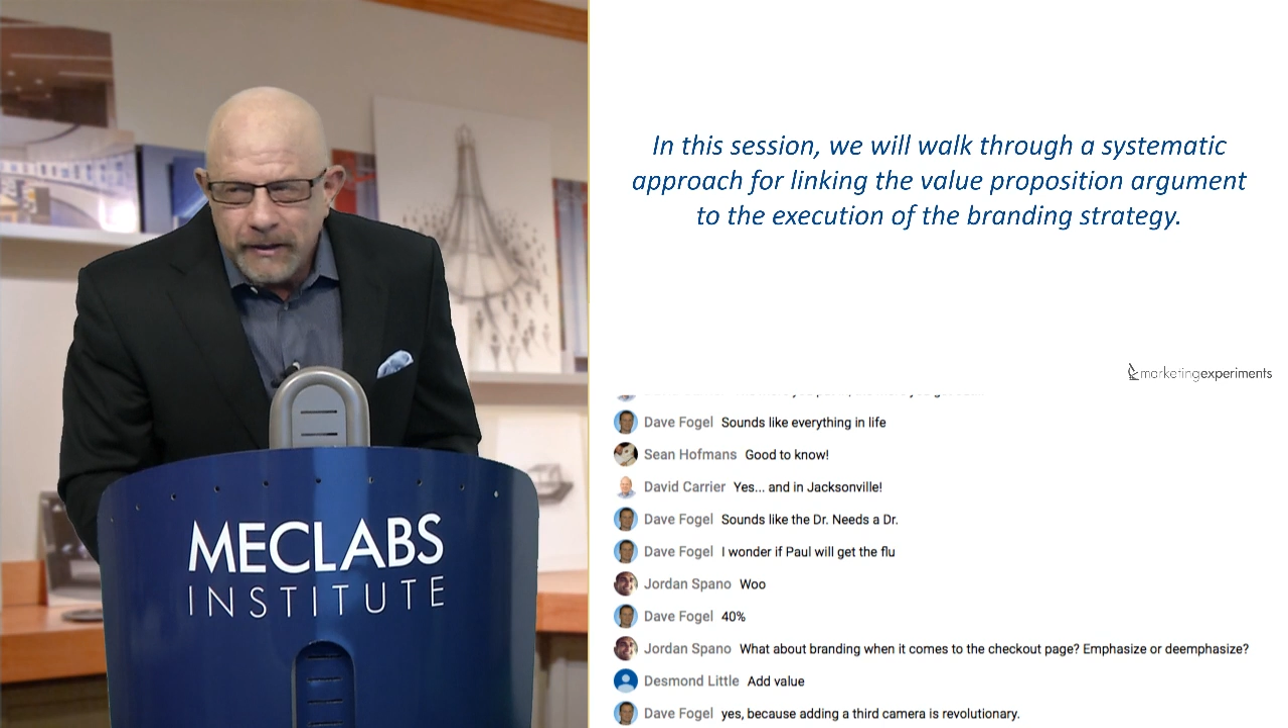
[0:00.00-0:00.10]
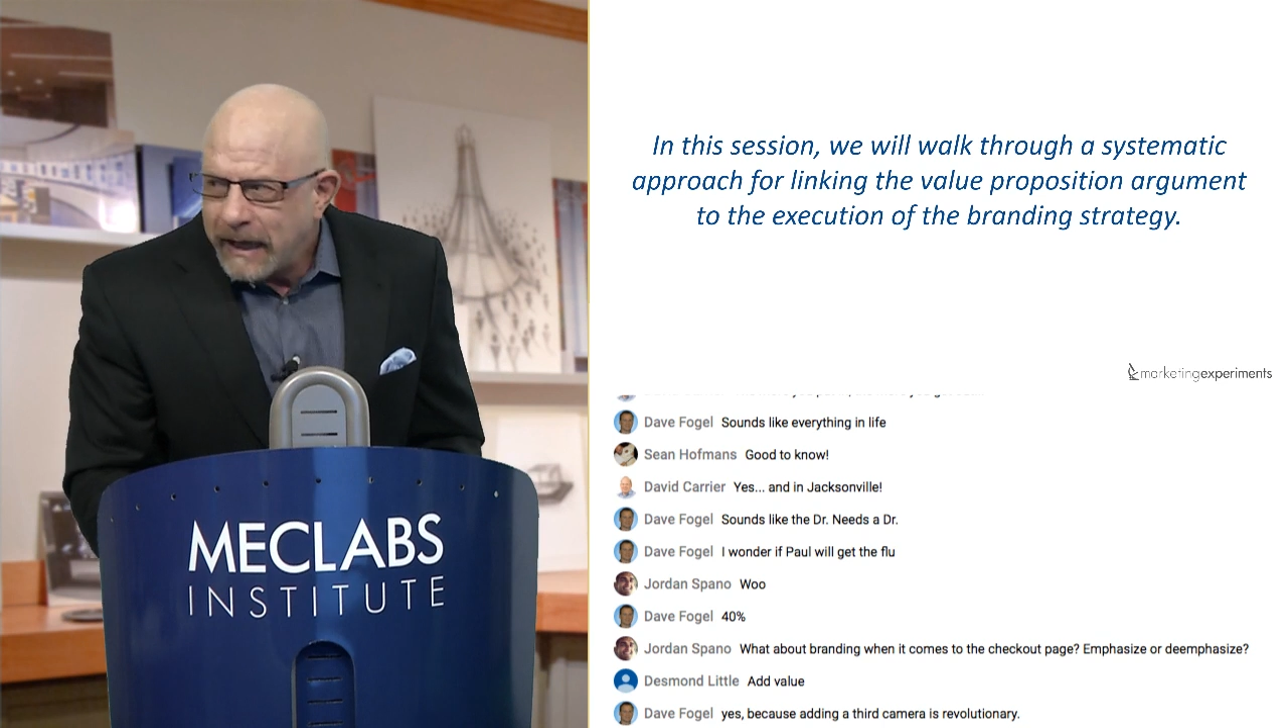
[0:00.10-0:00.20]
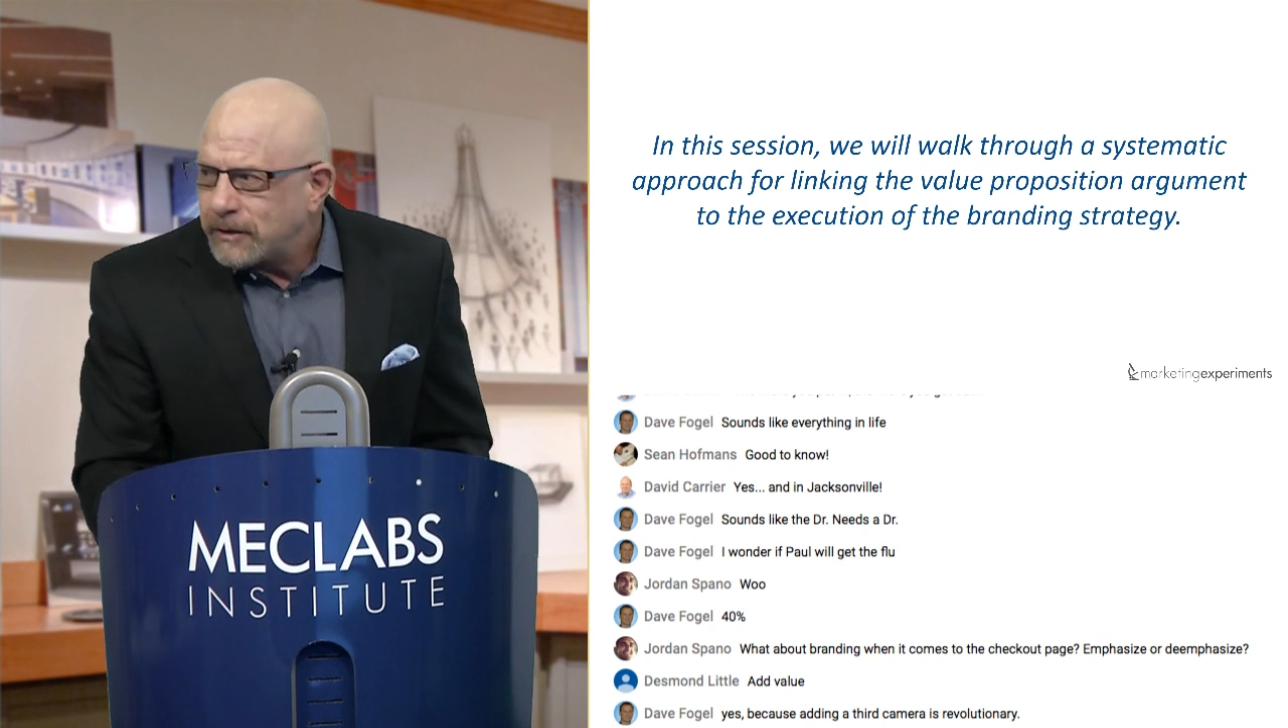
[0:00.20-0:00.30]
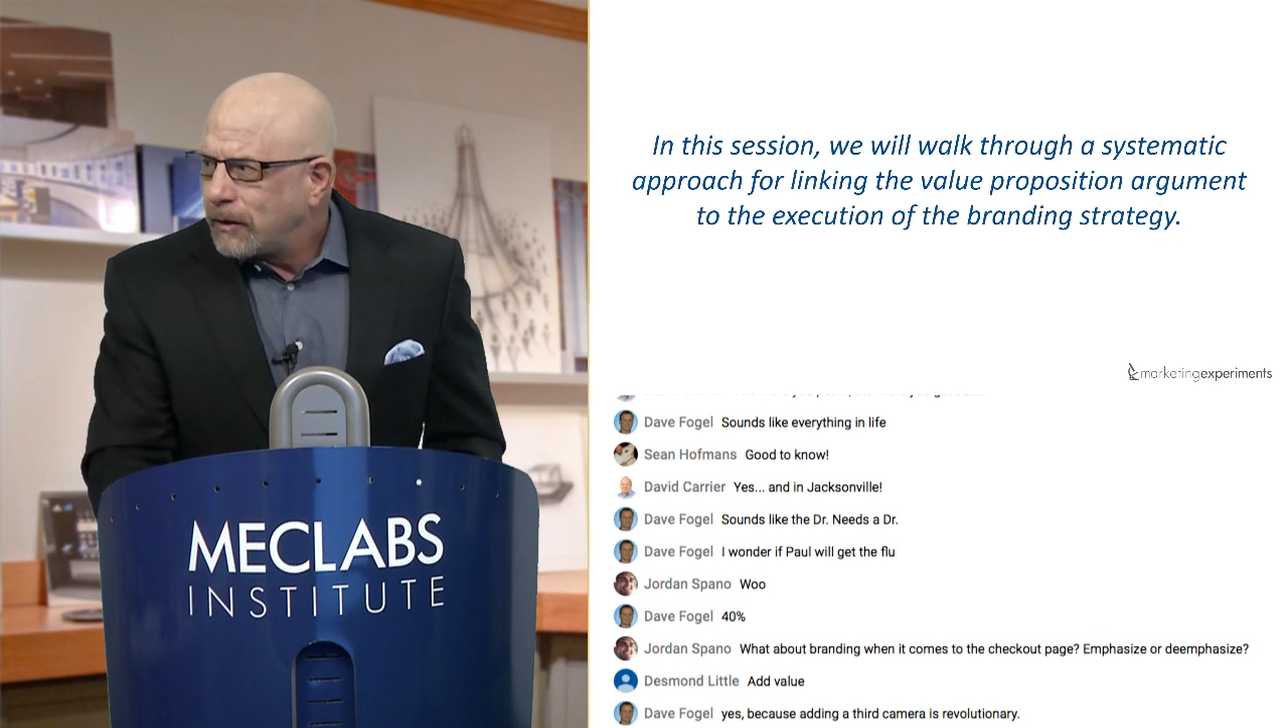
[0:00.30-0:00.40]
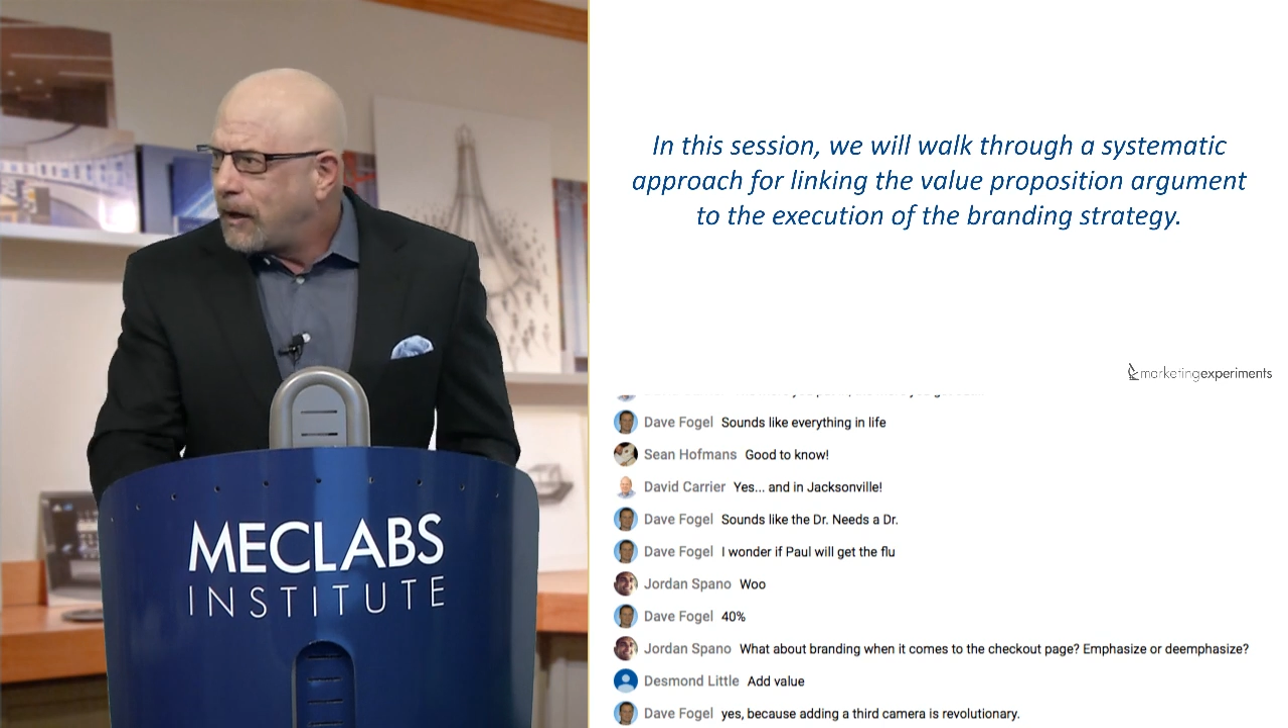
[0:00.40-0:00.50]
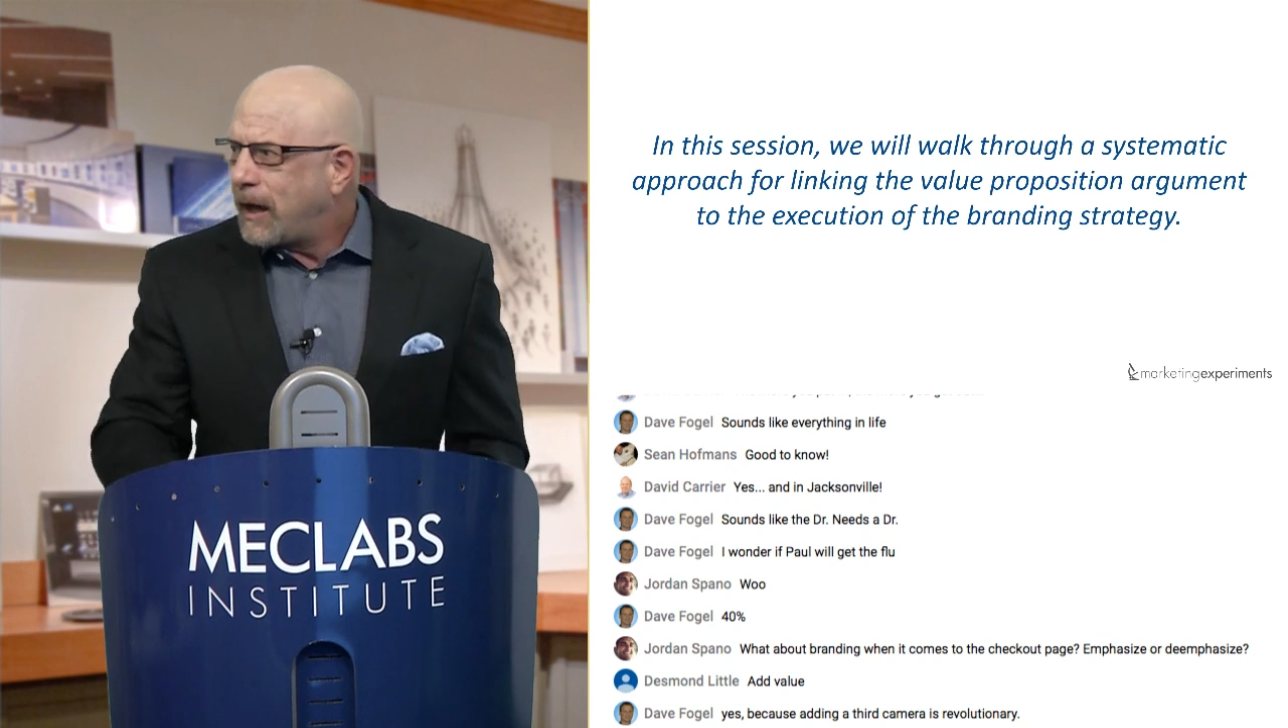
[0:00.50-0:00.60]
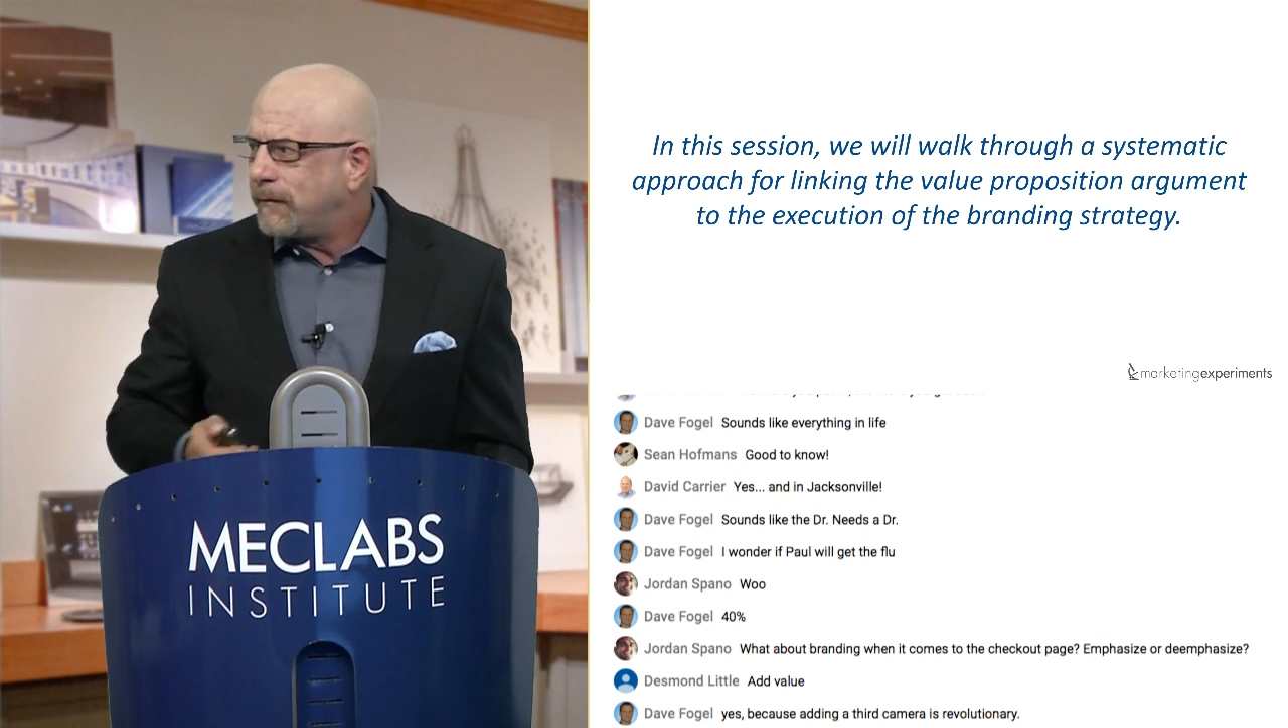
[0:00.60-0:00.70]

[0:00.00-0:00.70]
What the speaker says: That's a lot